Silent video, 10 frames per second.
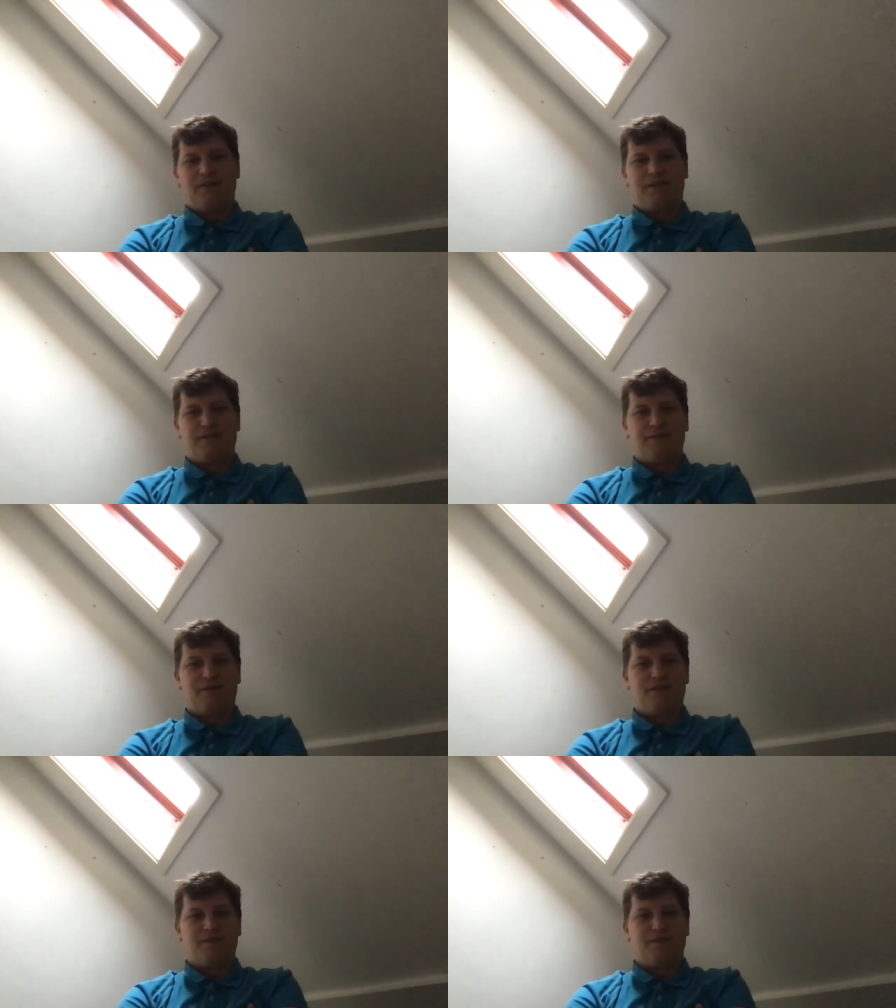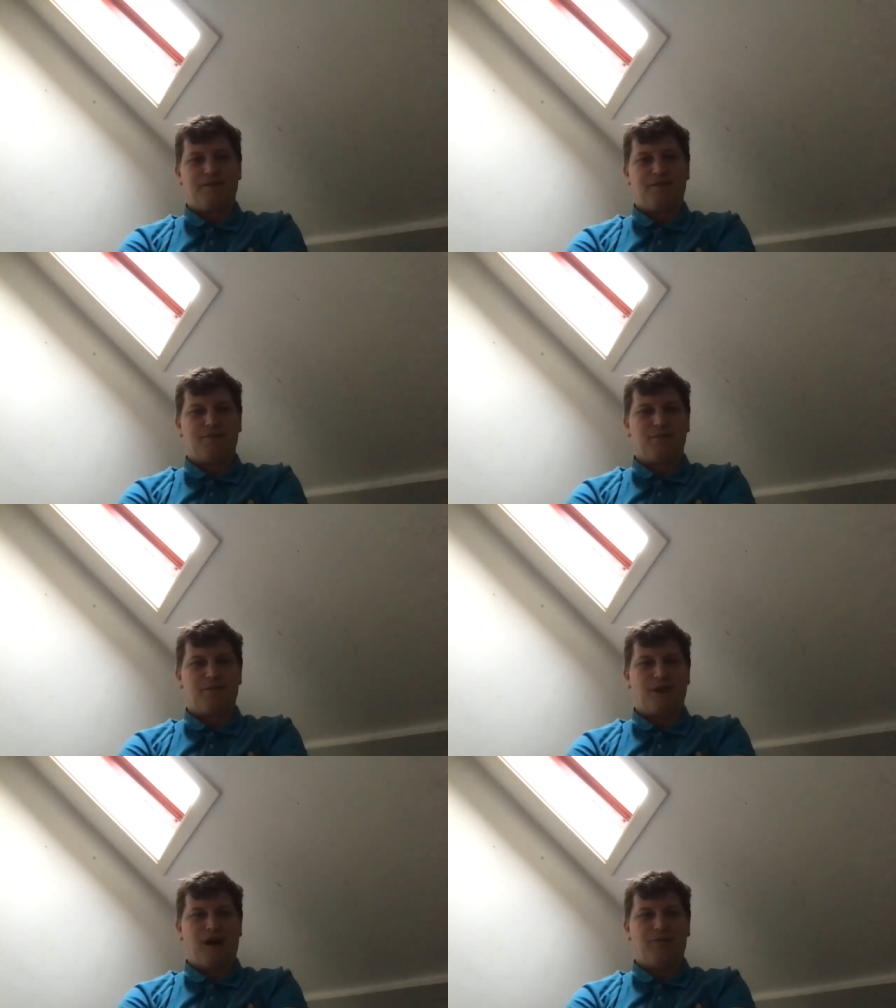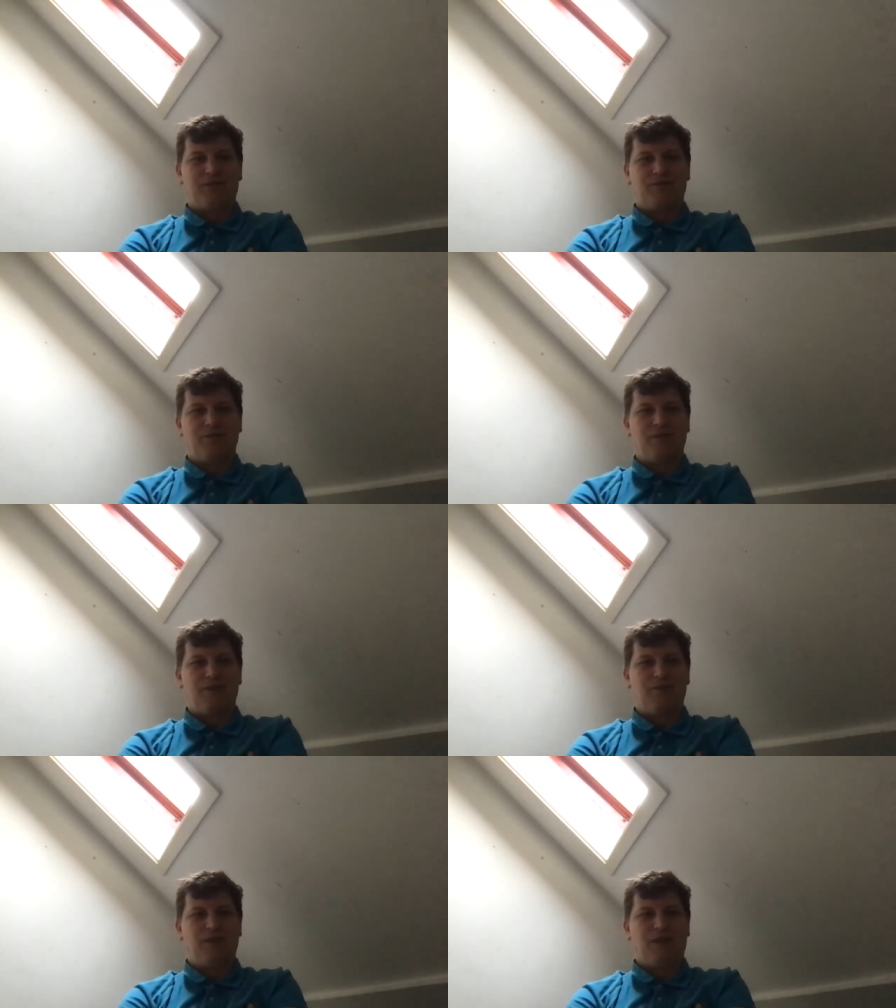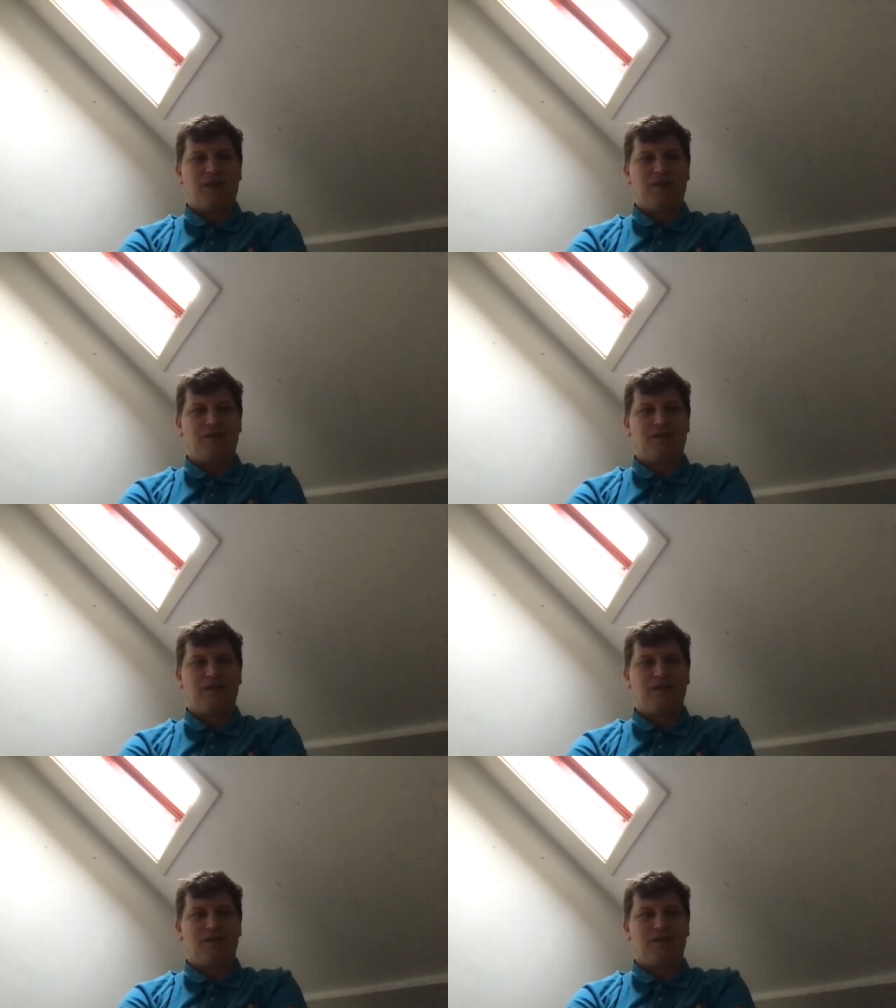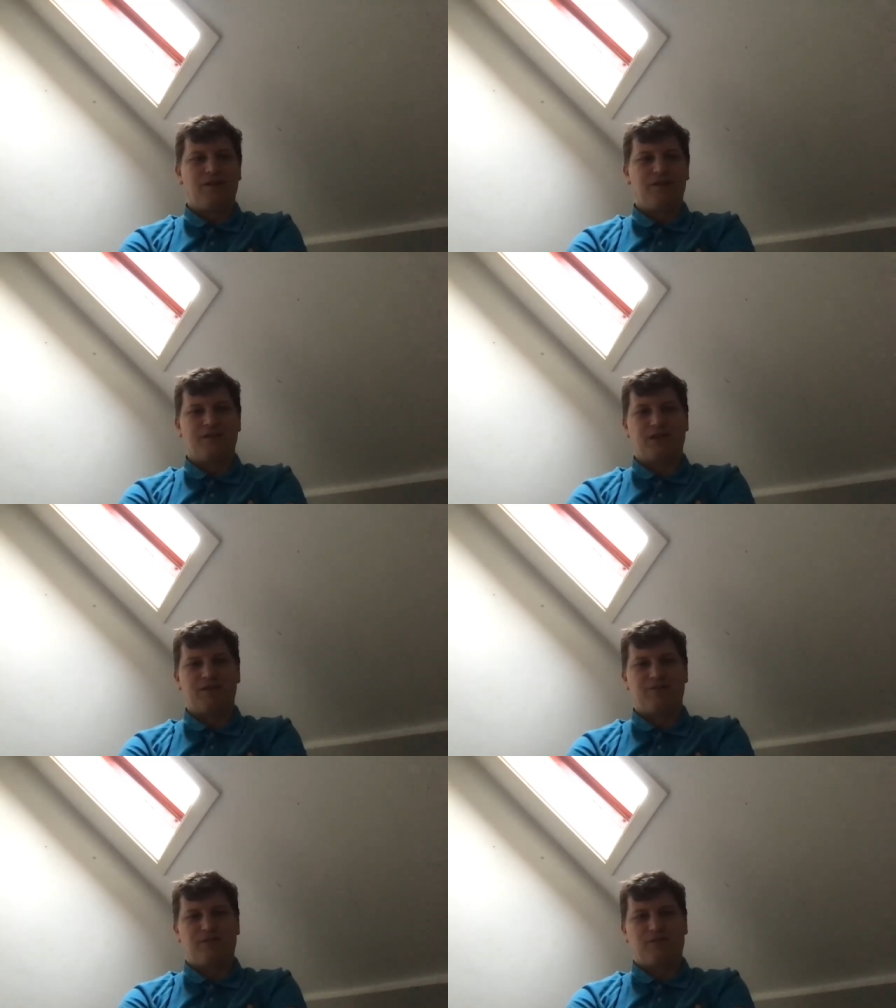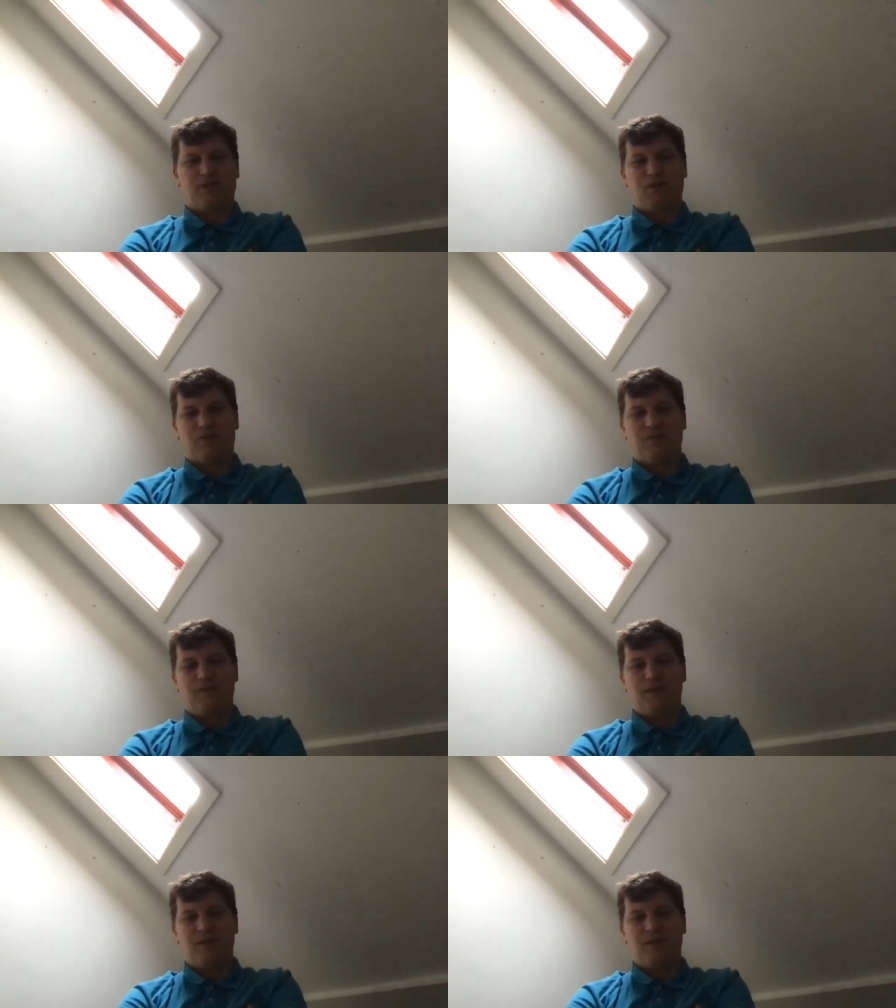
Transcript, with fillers: uh, after we we can uh, discuss workflow,